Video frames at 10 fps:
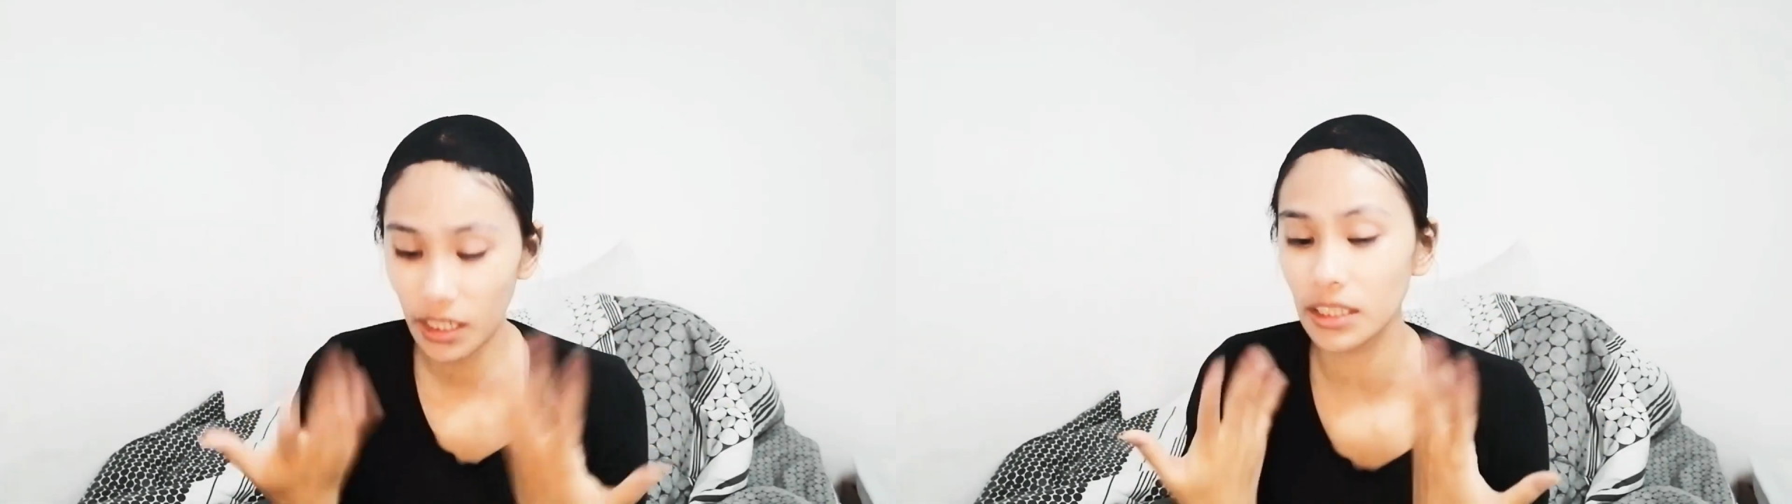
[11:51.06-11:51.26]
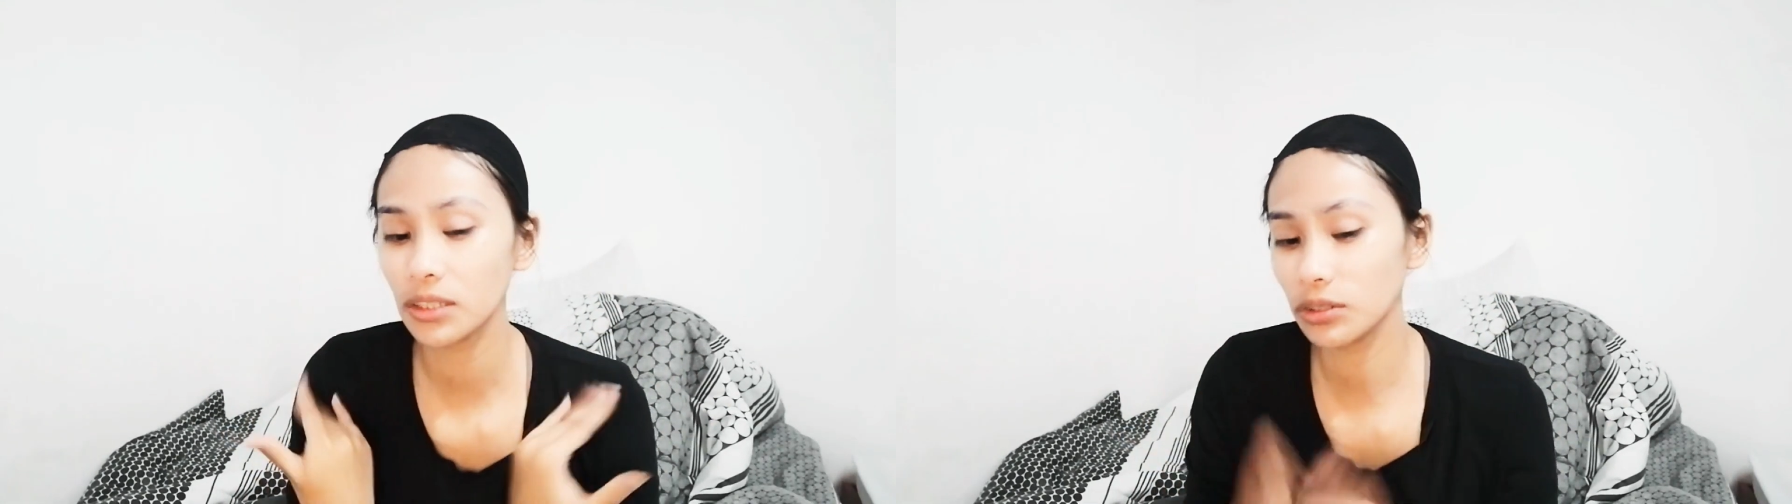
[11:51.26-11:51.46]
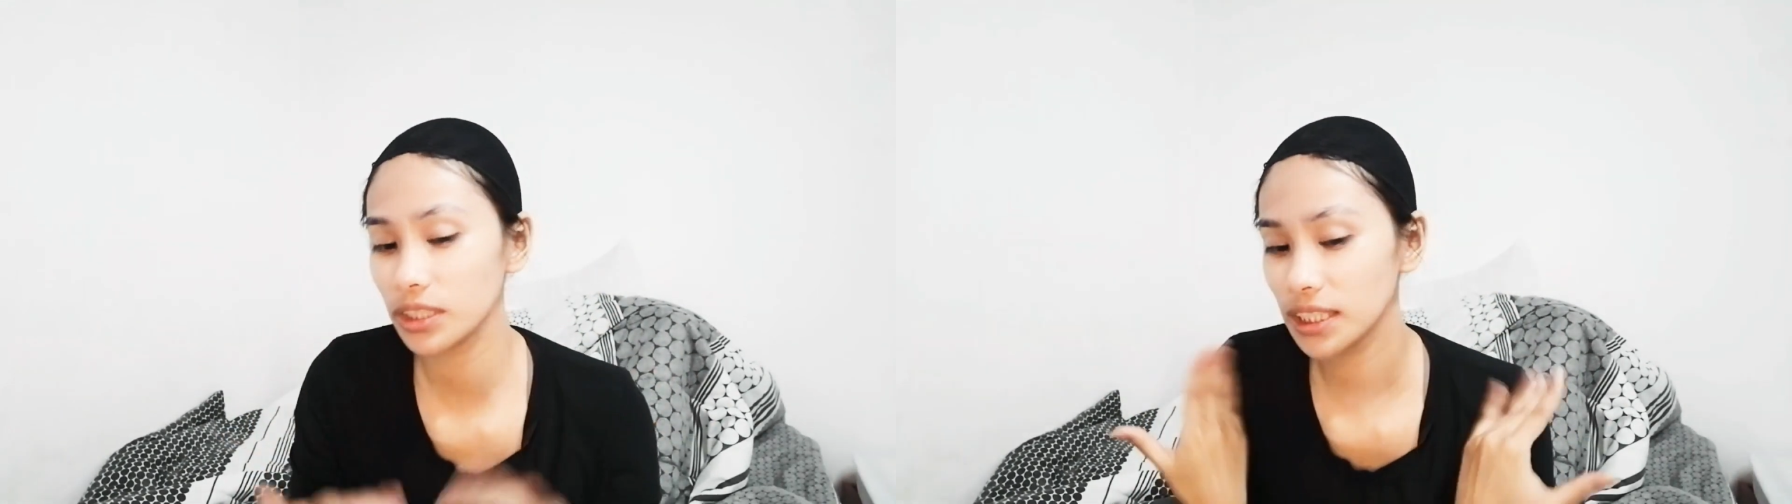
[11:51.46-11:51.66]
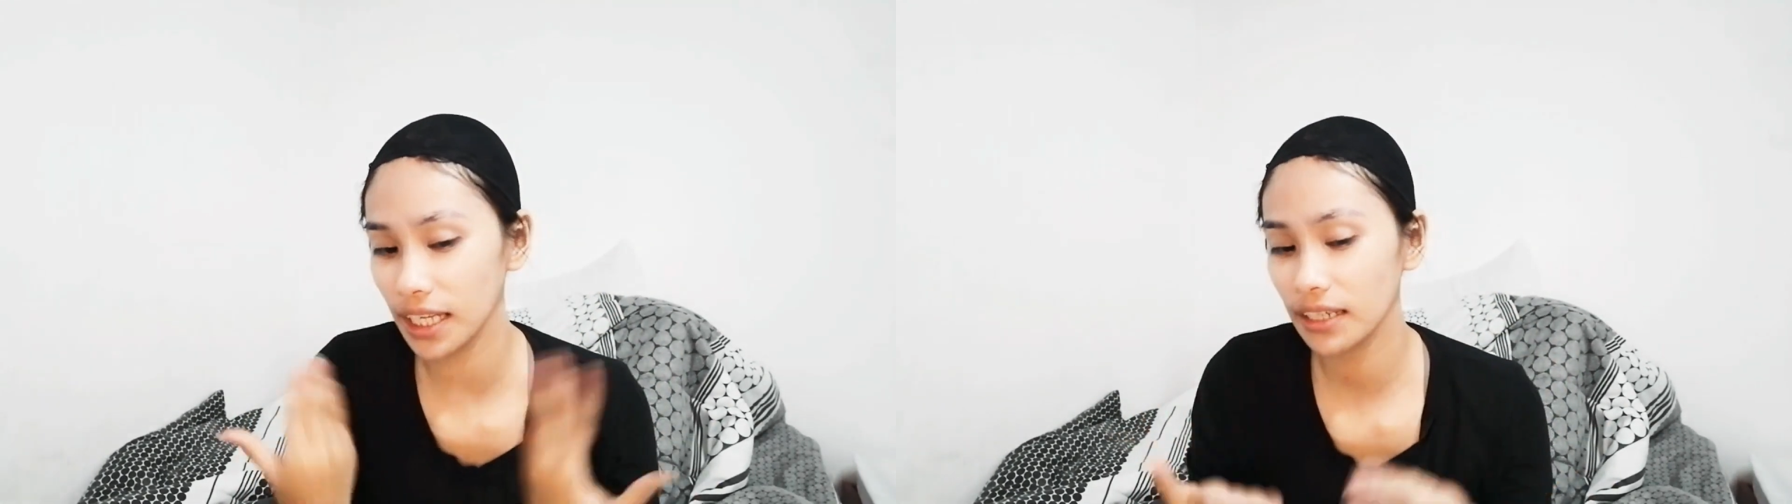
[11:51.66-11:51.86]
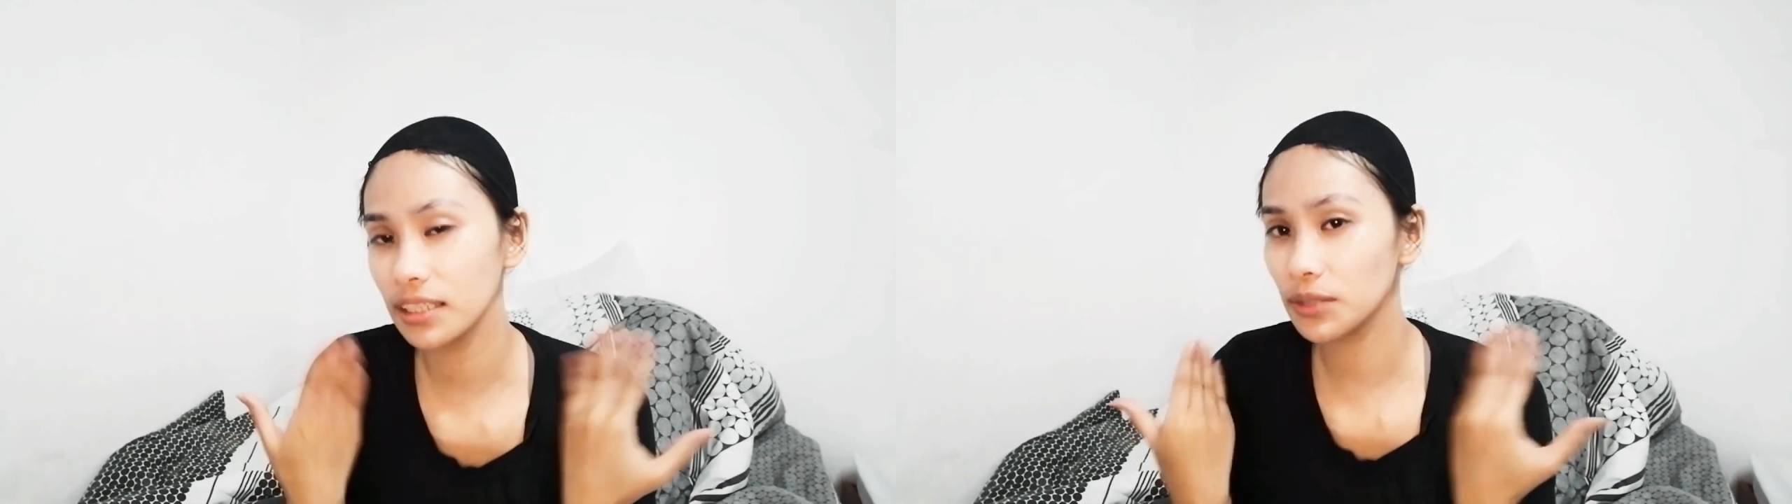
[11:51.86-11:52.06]
So just
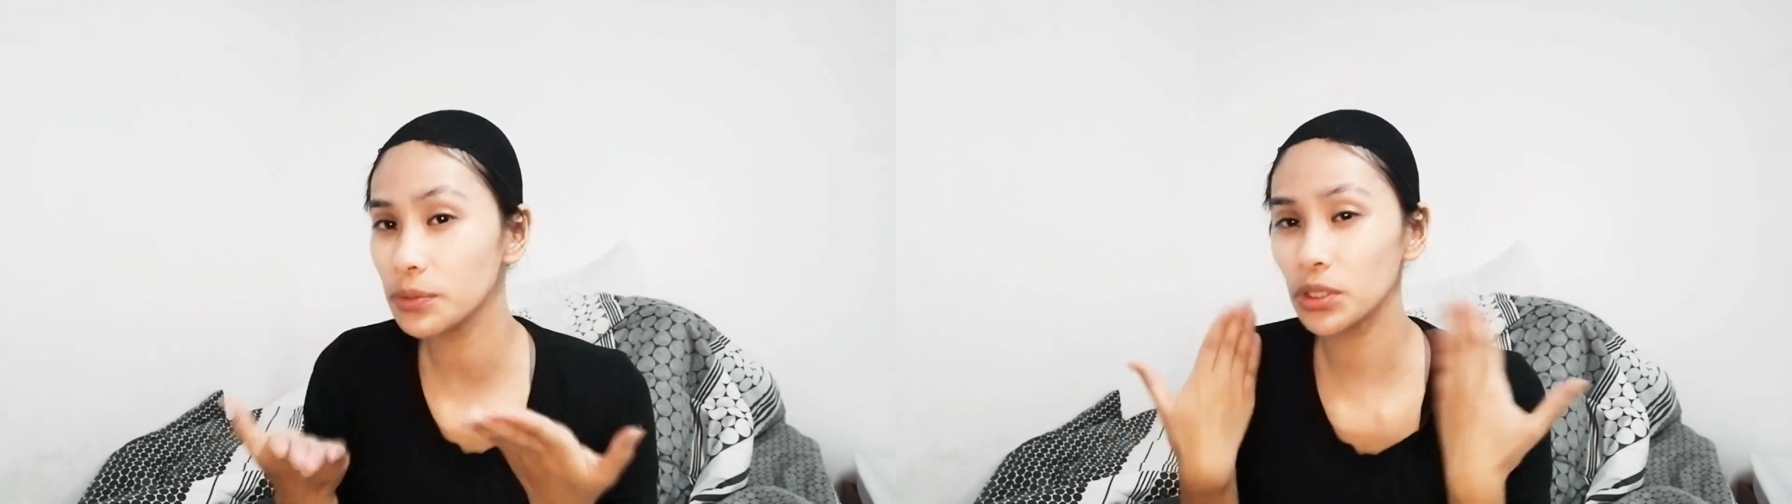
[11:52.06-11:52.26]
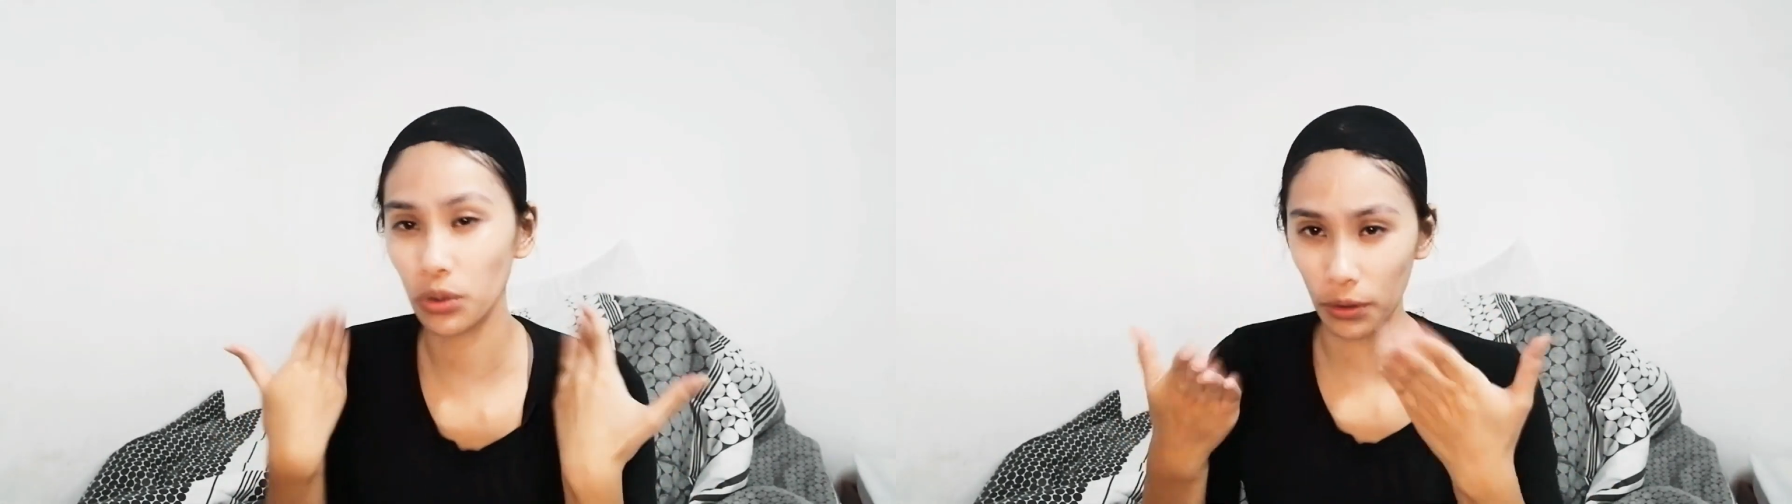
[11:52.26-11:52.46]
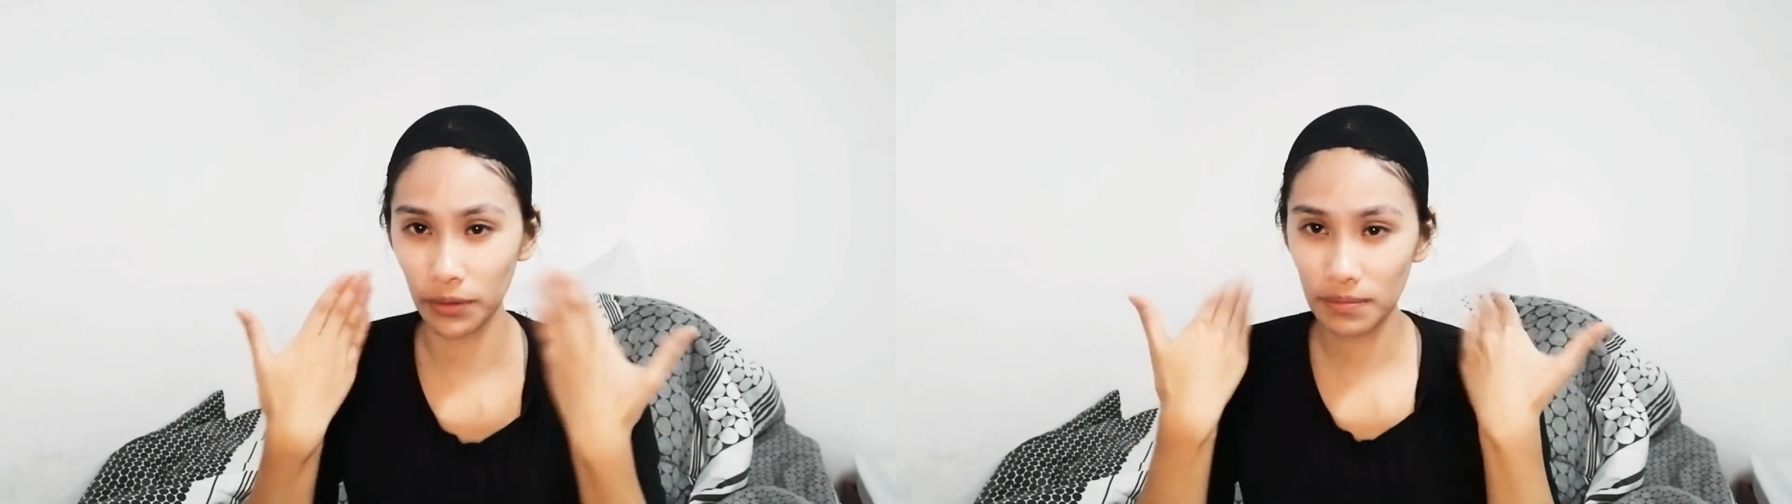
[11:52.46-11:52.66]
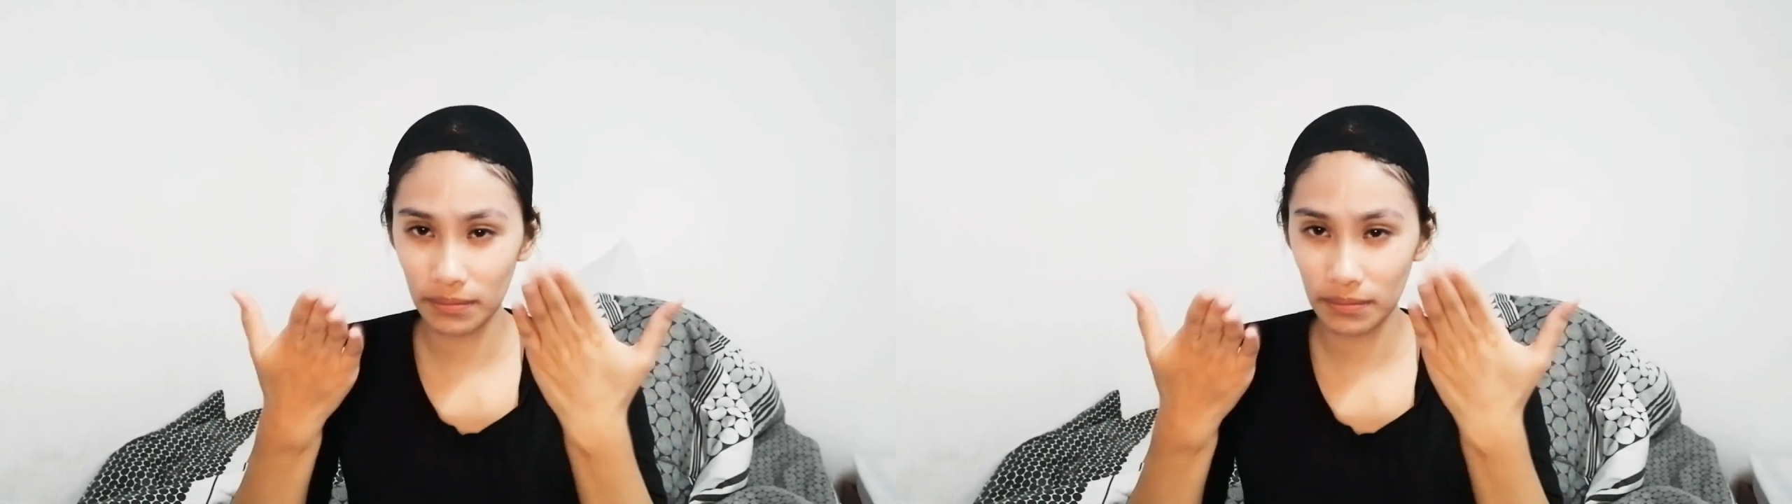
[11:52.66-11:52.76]
let it absorb.